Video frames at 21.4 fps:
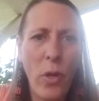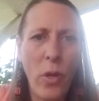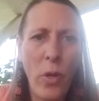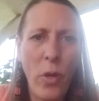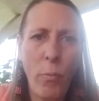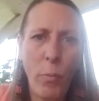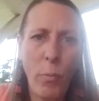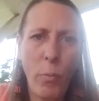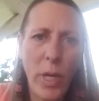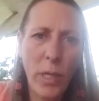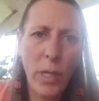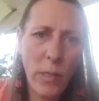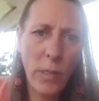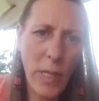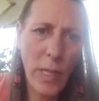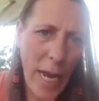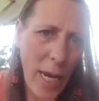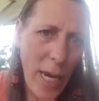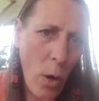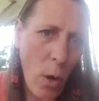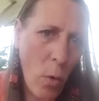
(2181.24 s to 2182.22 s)
because
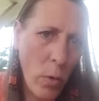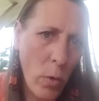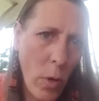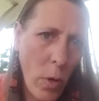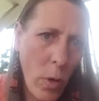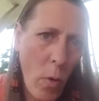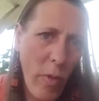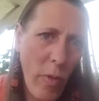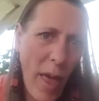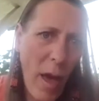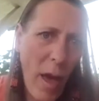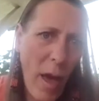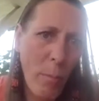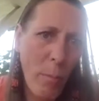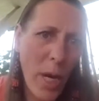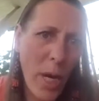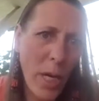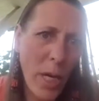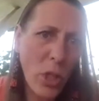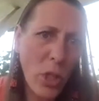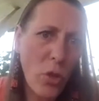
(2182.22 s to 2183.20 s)
they don't know that
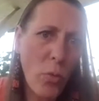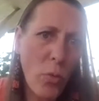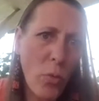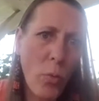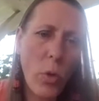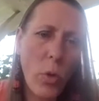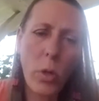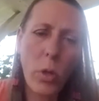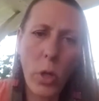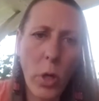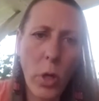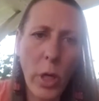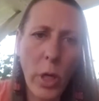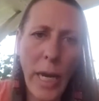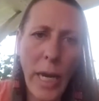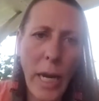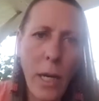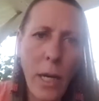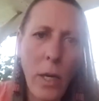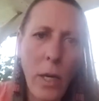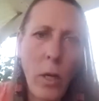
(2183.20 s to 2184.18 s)
much. We're
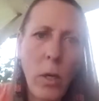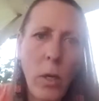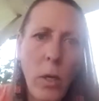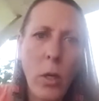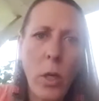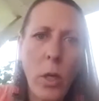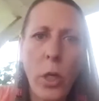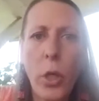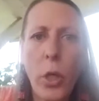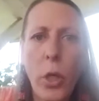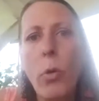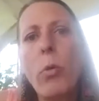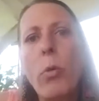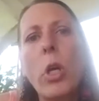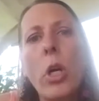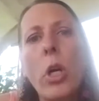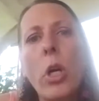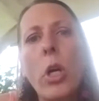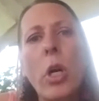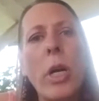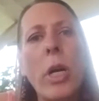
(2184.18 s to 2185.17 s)
learning. You
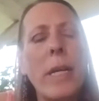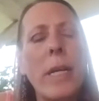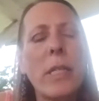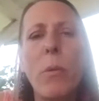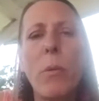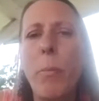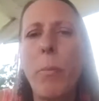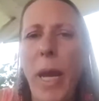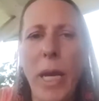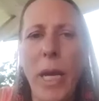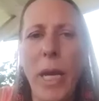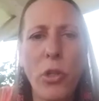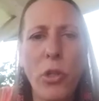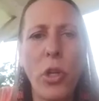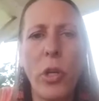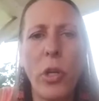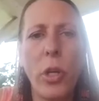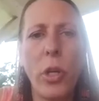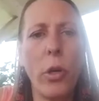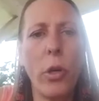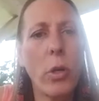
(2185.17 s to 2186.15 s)
learn as a
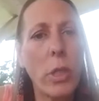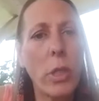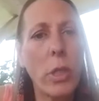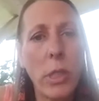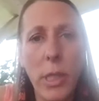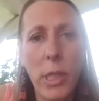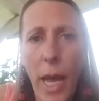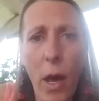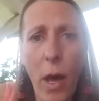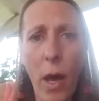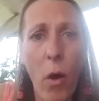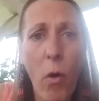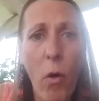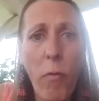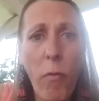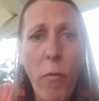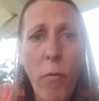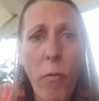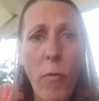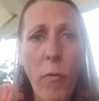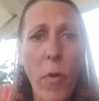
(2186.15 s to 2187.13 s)
patient
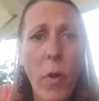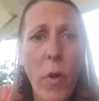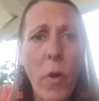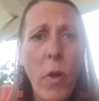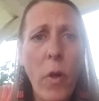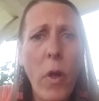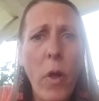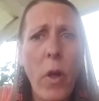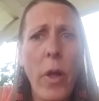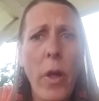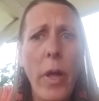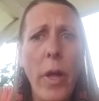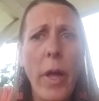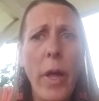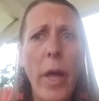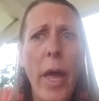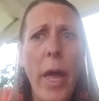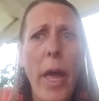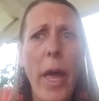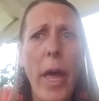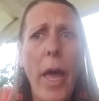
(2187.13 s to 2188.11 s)
yourself.
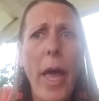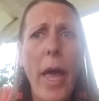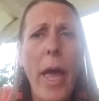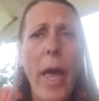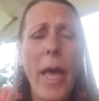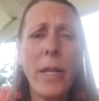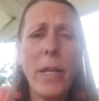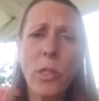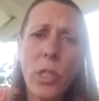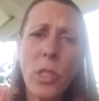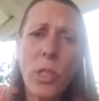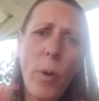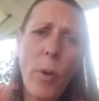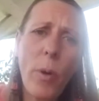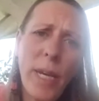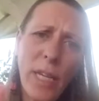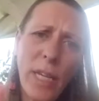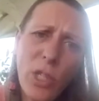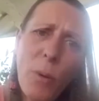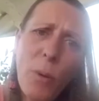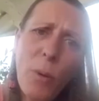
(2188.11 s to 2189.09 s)
And so it
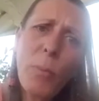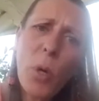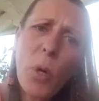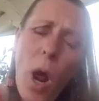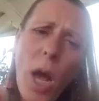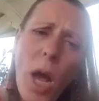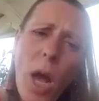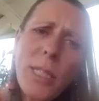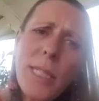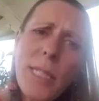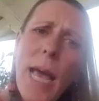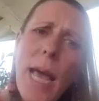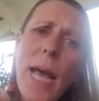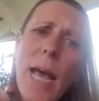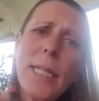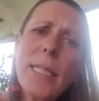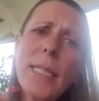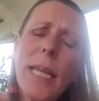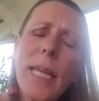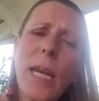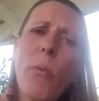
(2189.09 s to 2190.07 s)
is a
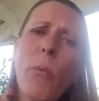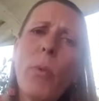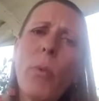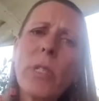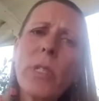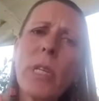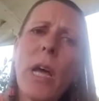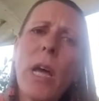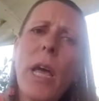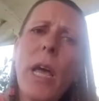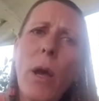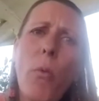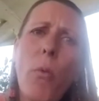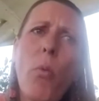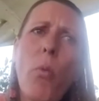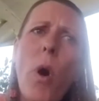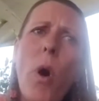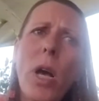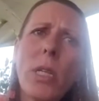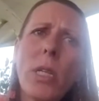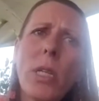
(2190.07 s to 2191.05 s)
process, and it was
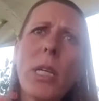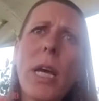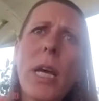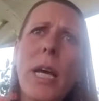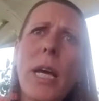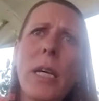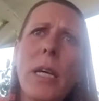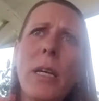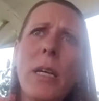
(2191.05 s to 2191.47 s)
a